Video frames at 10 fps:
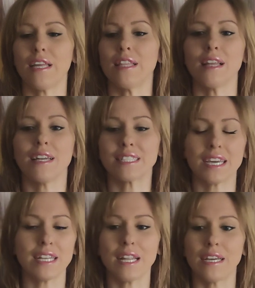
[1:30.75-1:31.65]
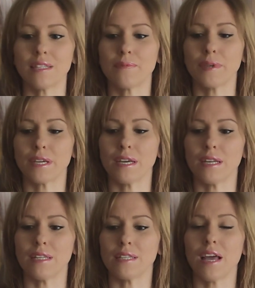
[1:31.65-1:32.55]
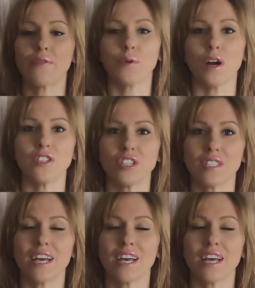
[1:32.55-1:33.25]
And it's kind of nice because they have questions.